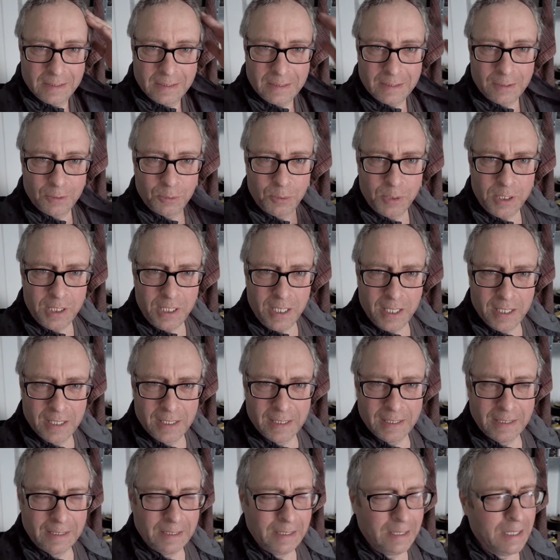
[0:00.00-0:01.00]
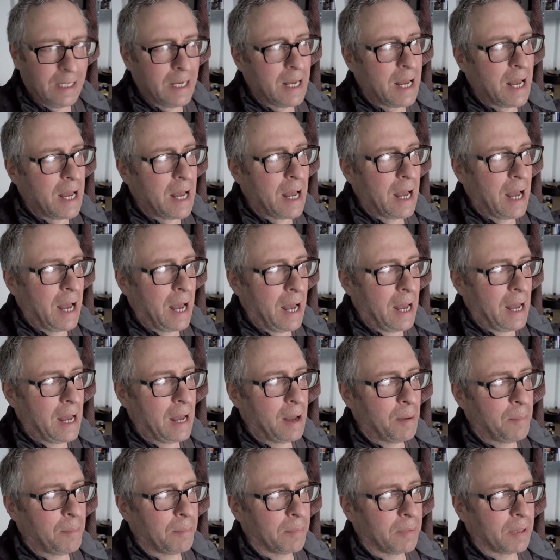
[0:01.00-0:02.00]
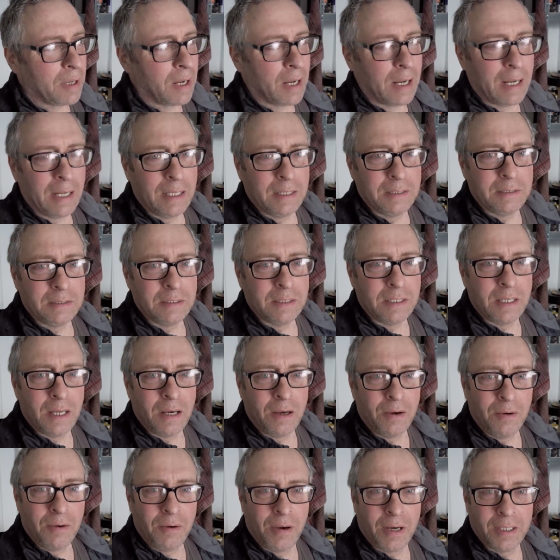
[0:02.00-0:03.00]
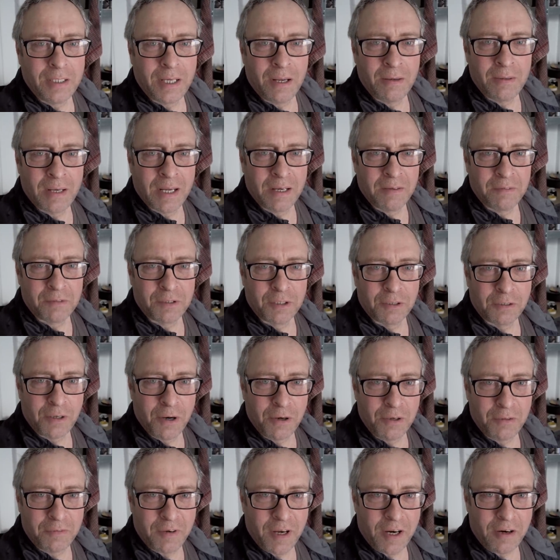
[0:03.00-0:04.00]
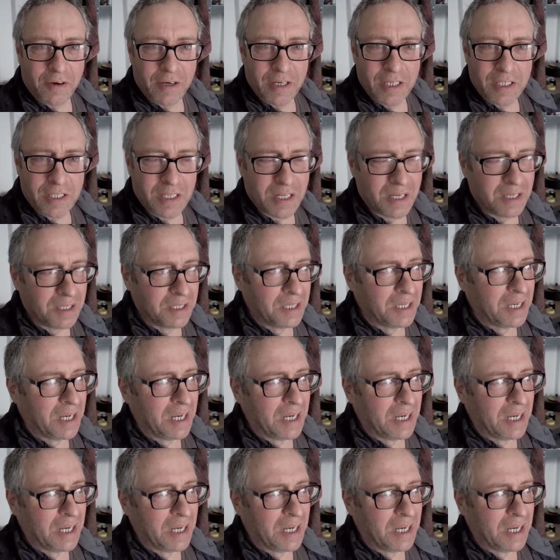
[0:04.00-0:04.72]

touch wood, and no, I don't have coronavirus